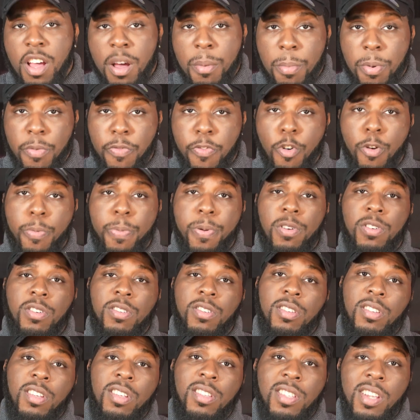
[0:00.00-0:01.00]
Before
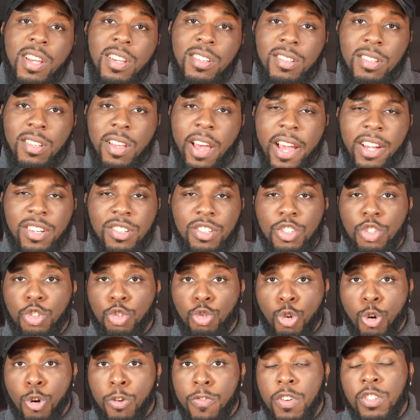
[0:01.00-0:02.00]
purchasing the Tesla, I actually
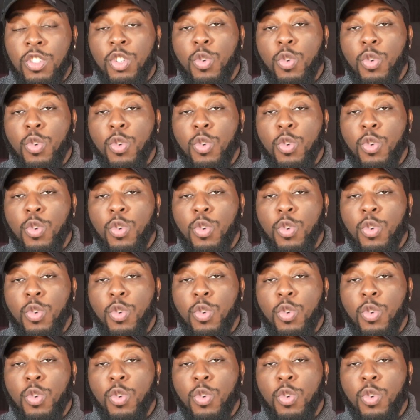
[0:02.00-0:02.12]
drove a